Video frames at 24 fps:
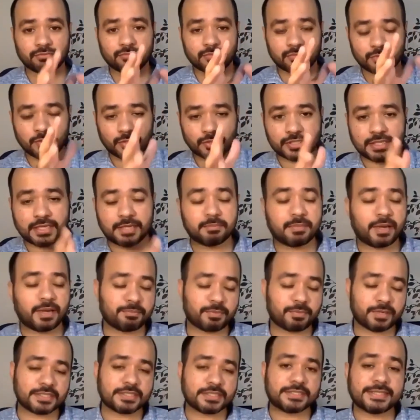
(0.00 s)
you're seeing
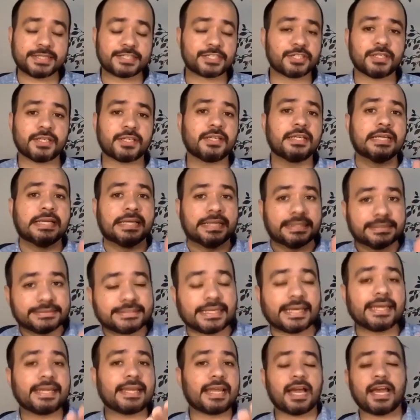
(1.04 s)
my presentation here.
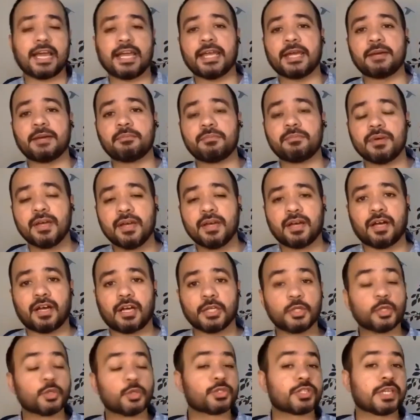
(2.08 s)
Then I am
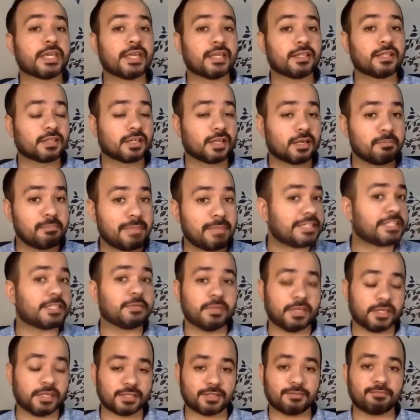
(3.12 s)
using the
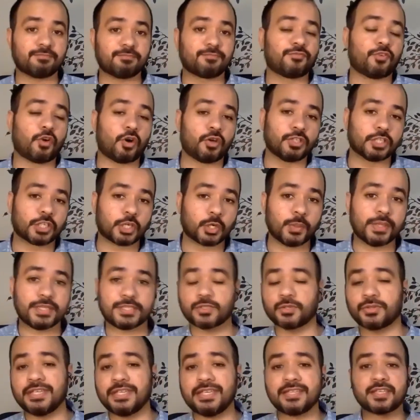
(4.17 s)
Mentimeter for the
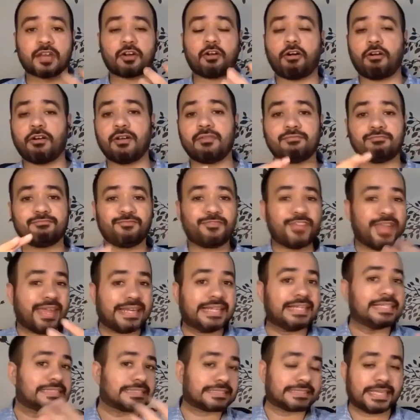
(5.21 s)
quiz. So these are all
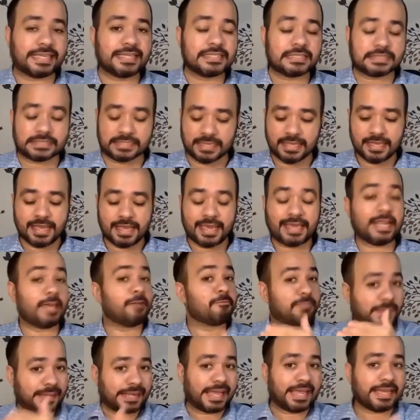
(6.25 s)
various things, and
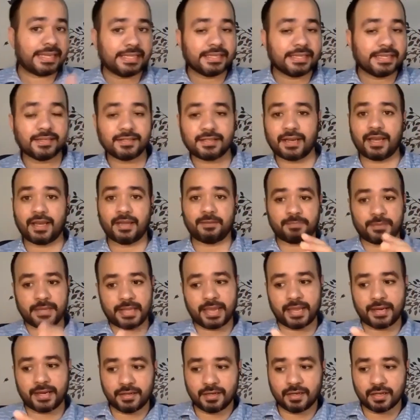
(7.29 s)
I'm planning it. I
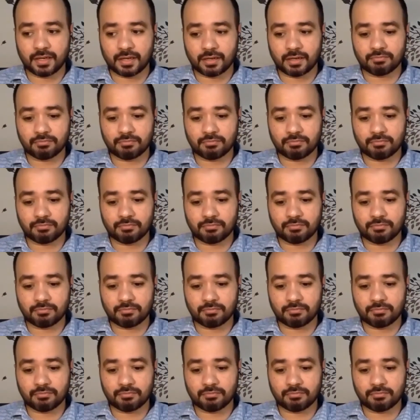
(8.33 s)
planned